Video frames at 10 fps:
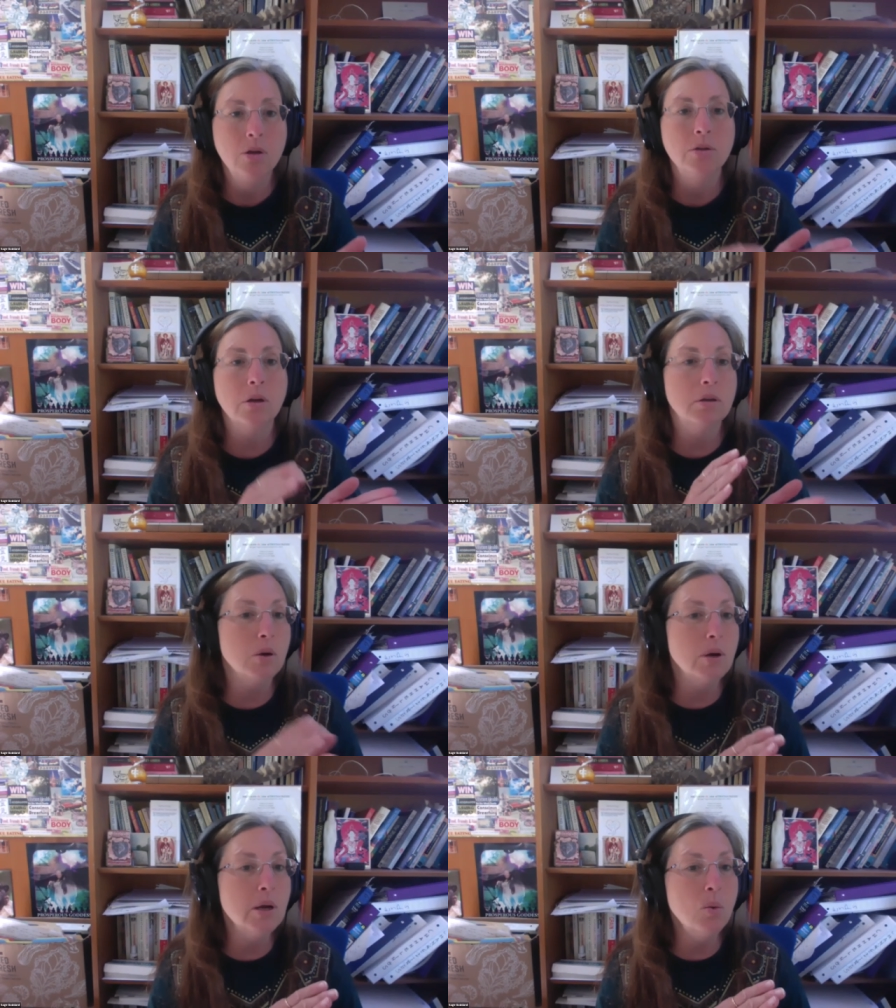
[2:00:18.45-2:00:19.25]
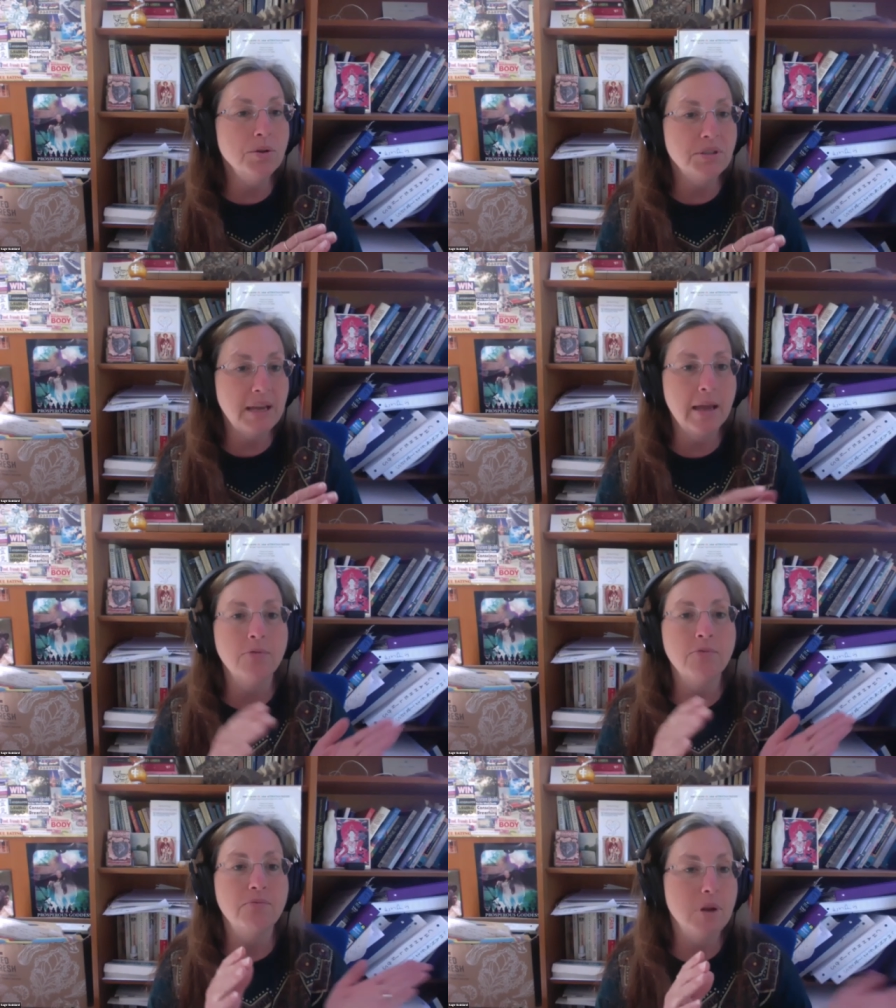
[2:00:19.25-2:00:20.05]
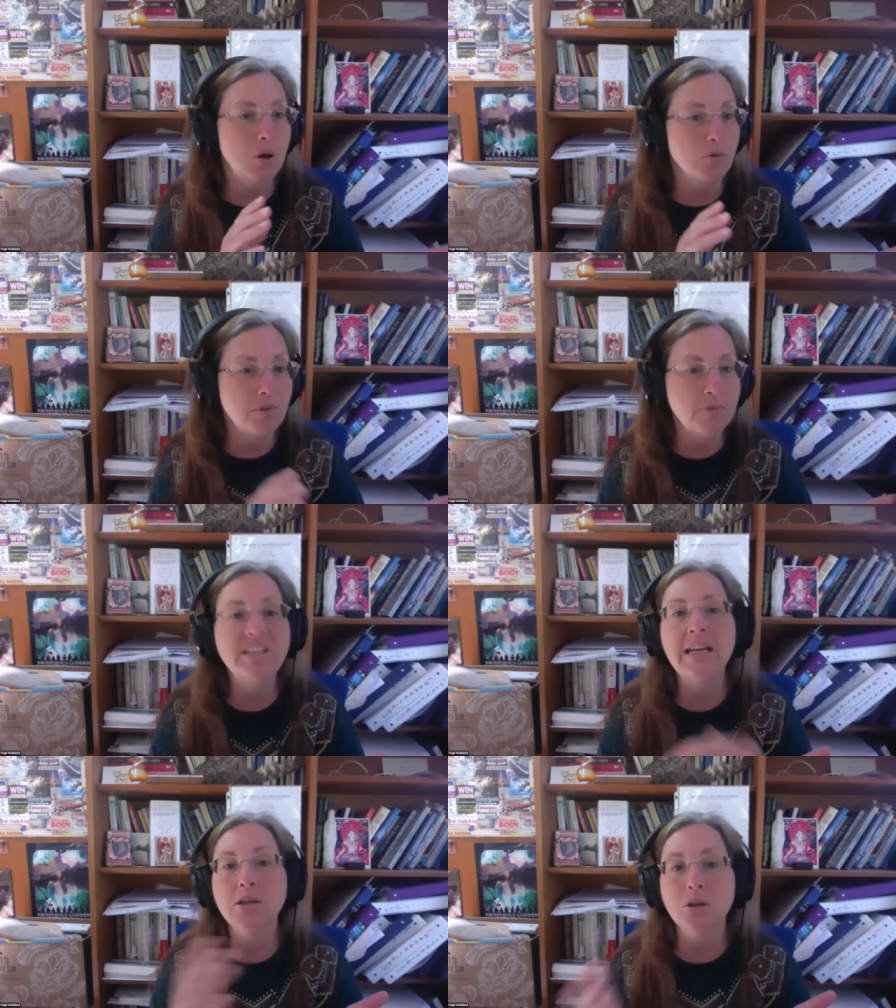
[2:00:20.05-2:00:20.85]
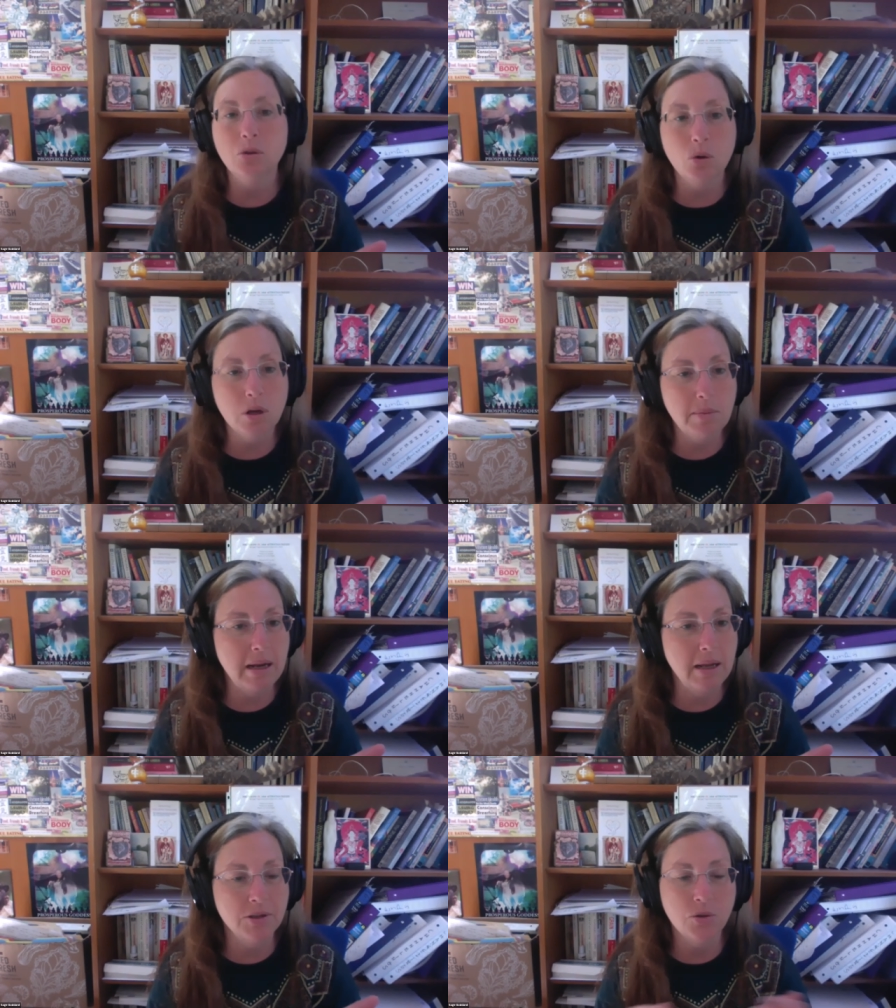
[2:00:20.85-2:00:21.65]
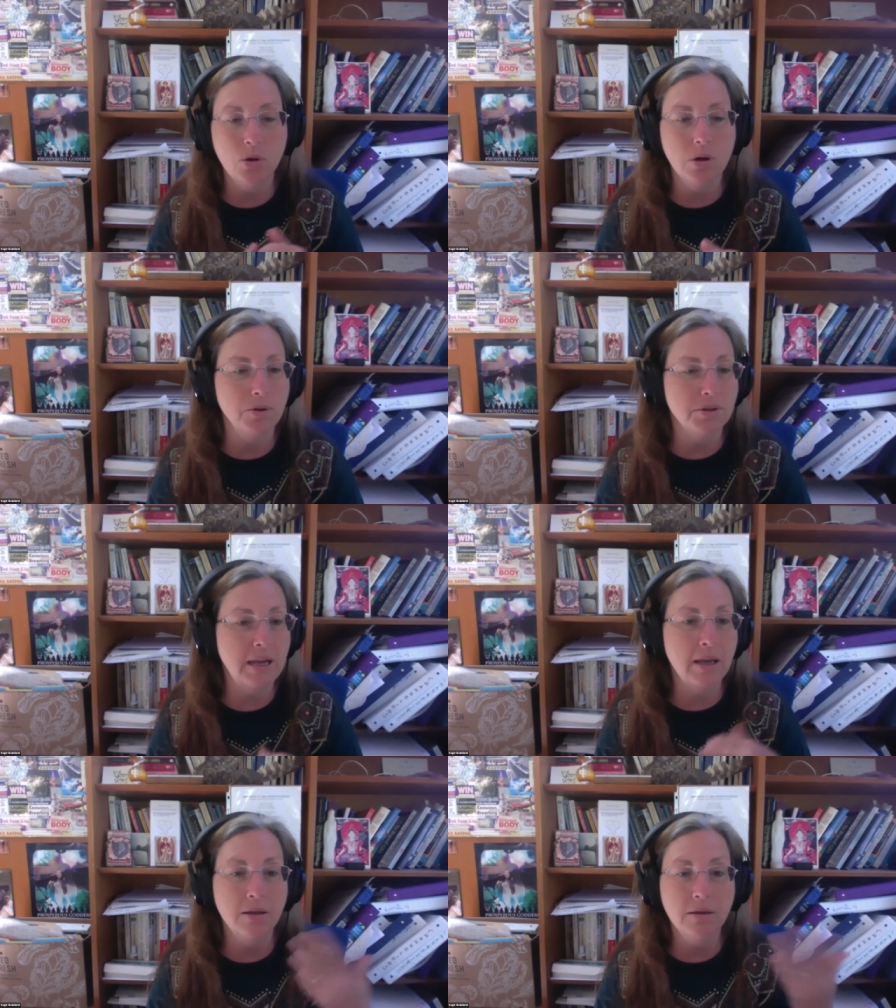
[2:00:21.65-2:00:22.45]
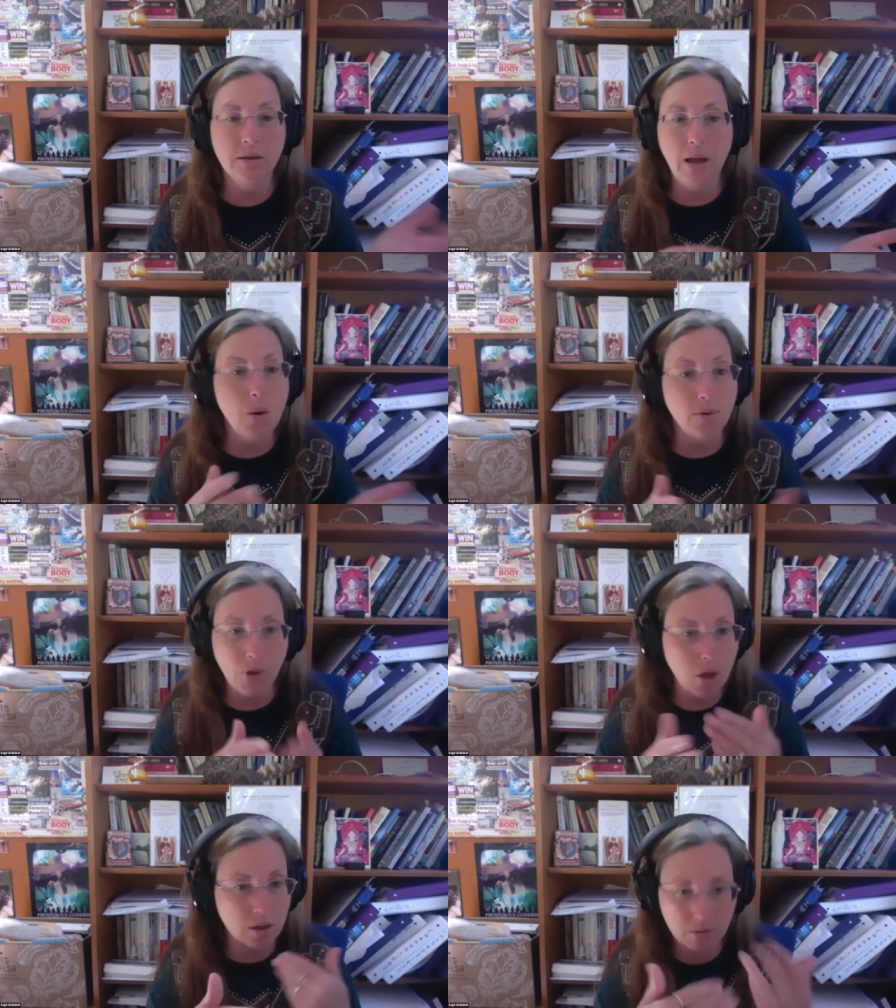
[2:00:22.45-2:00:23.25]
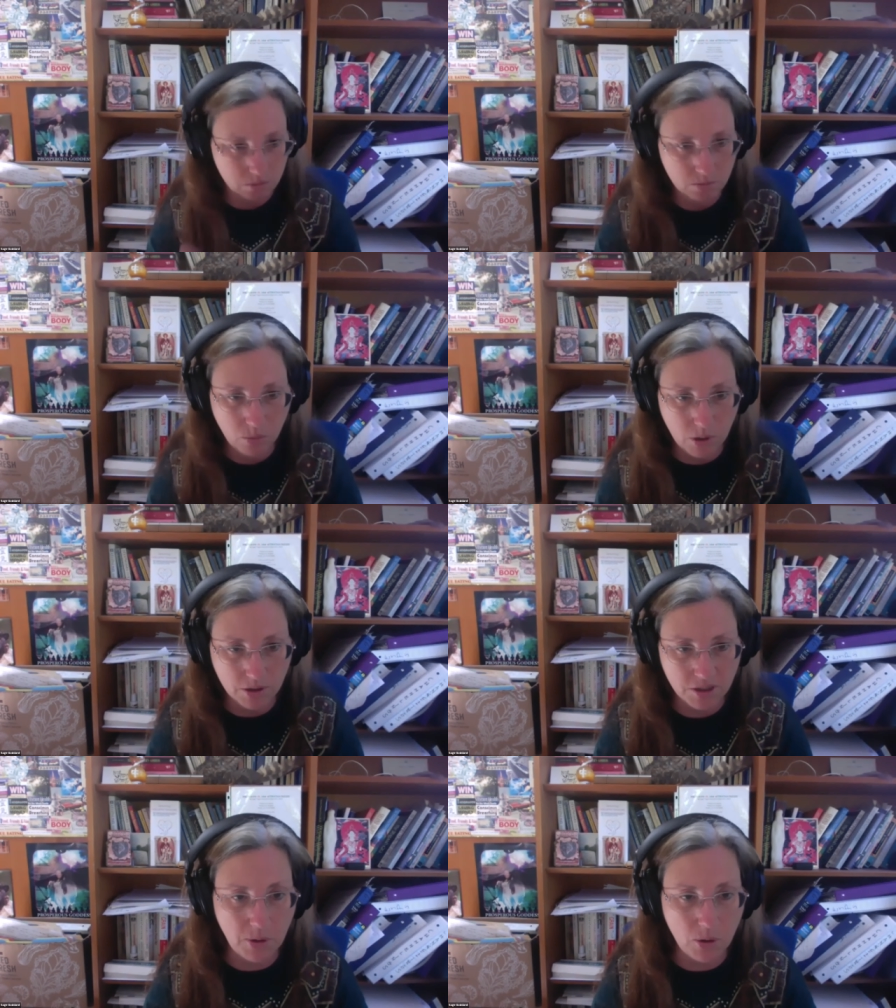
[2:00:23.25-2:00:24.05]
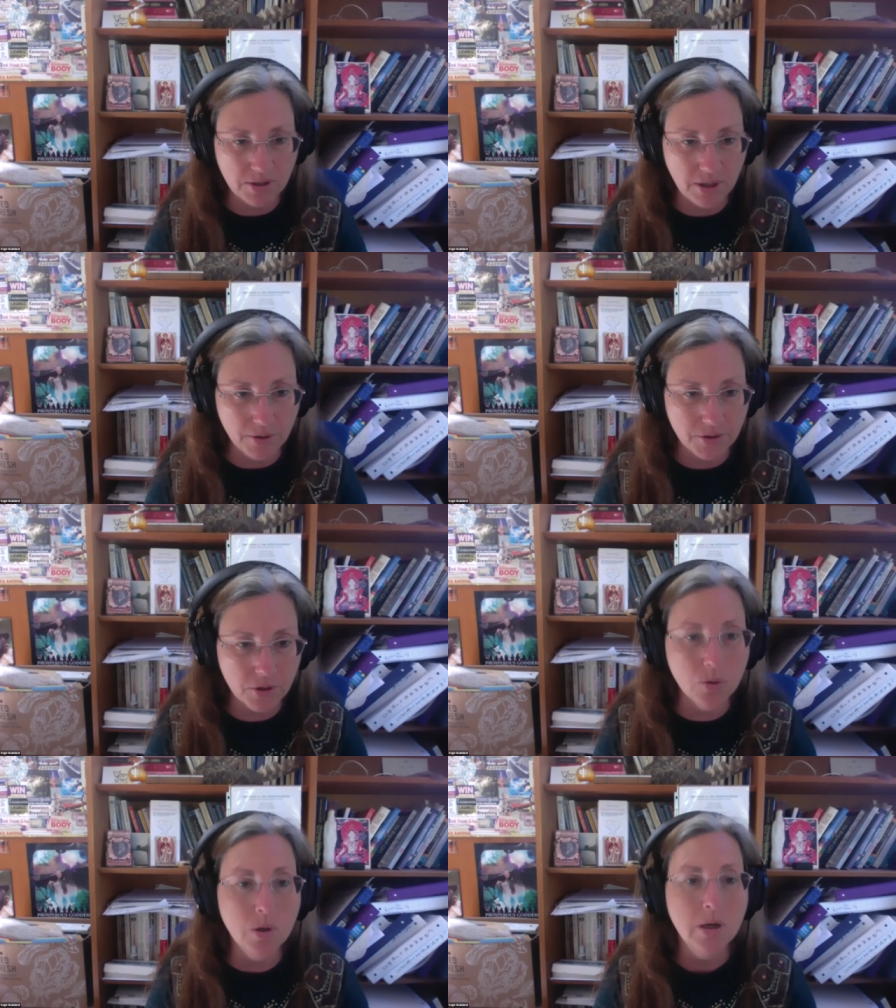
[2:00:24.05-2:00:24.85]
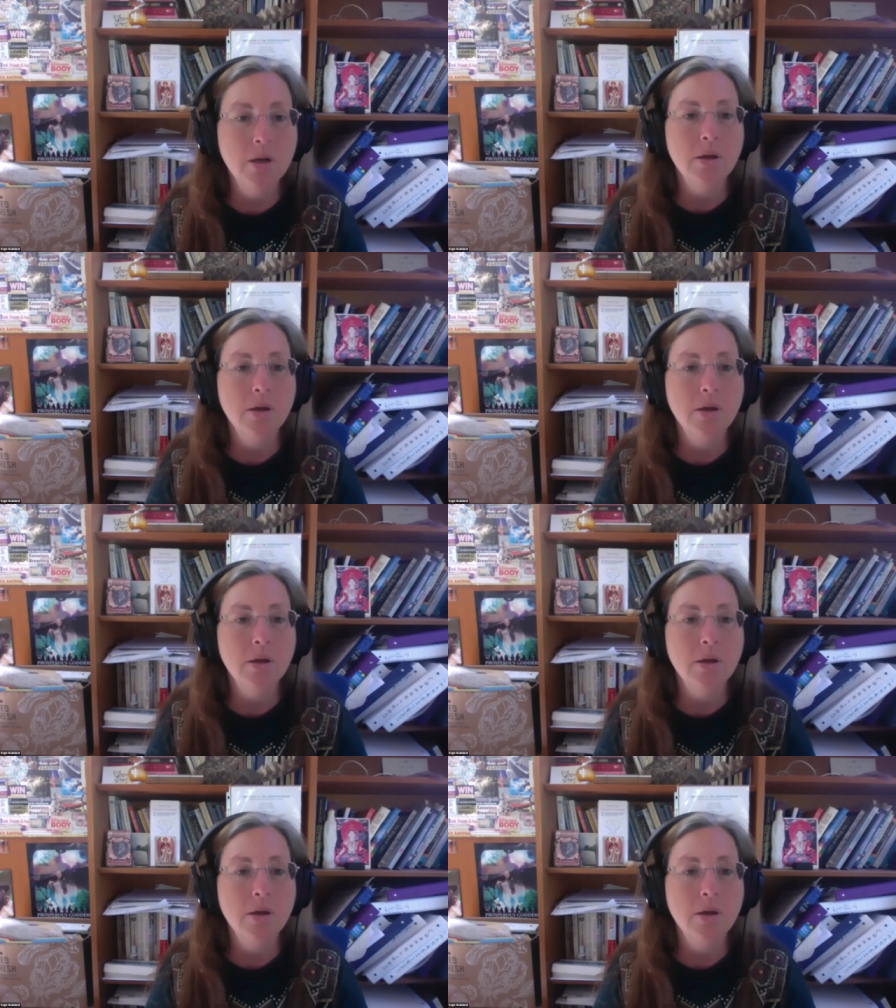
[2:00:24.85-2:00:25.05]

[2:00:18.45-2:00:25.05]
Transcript: The clearing will take, you know, 15 to 30 minutes, or it'll take, you know, however long what Spirit tells you.